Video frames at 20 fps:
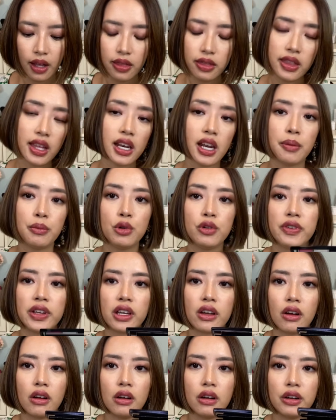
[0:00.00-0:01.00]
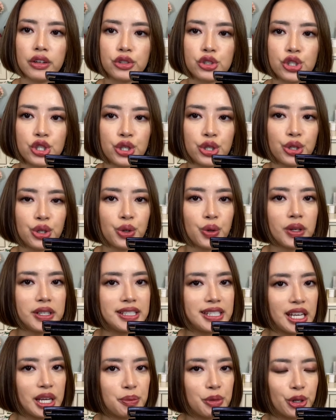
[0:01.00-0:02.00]
Then I'm moving on to
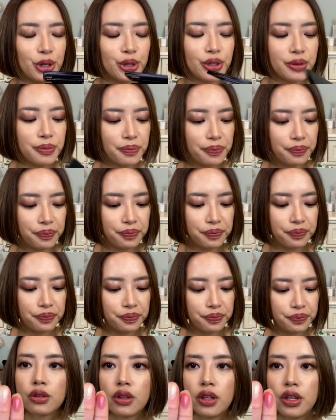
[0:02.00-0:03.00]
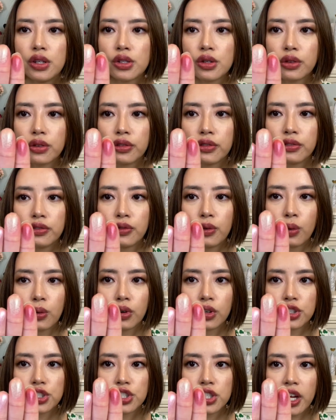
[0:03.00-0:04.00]
Daybird. These are the
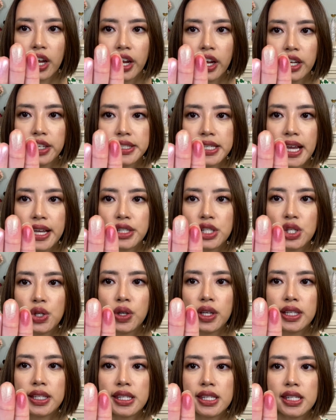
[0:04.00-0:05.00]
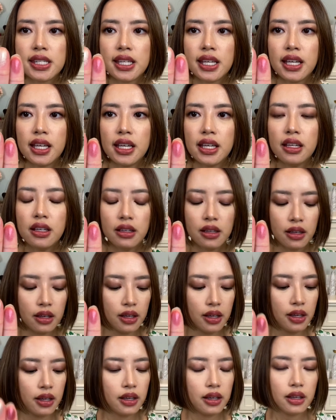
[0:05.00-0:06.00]
four shades. As you can see,
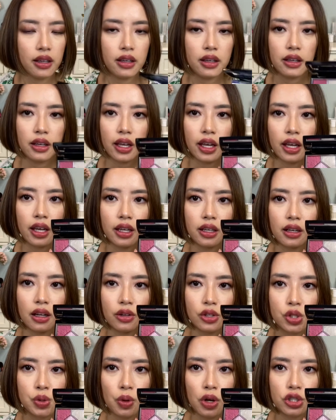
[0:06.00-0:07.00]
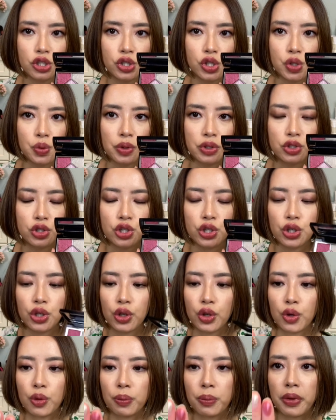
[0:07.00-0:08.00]
and I'll swatch this one
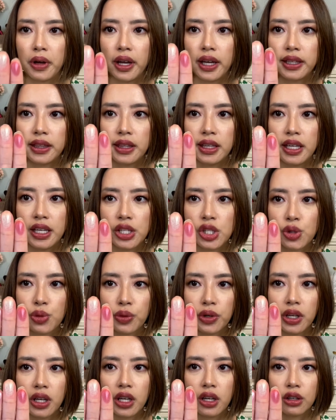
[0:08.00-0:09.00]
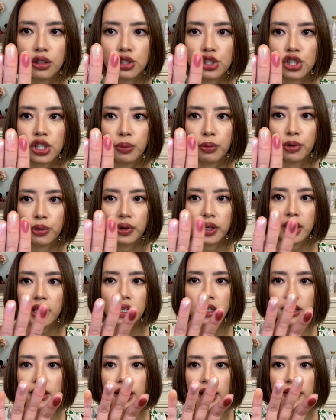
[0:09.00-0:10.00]
too, but these three are
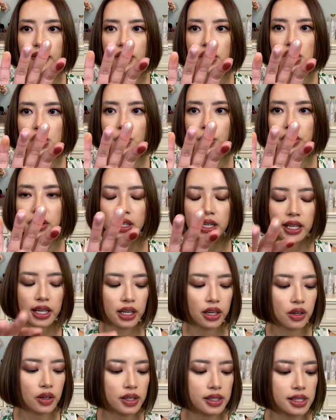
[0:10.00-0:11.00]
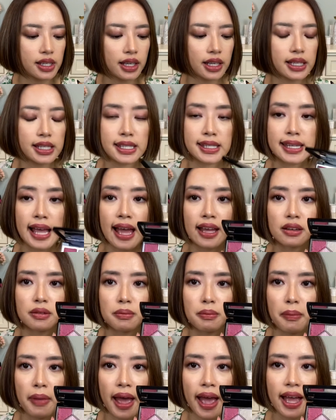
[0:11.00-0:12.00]
shimmery, and this one here is like a
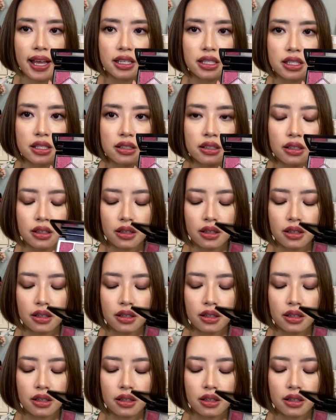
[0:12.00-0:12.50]
satin matte.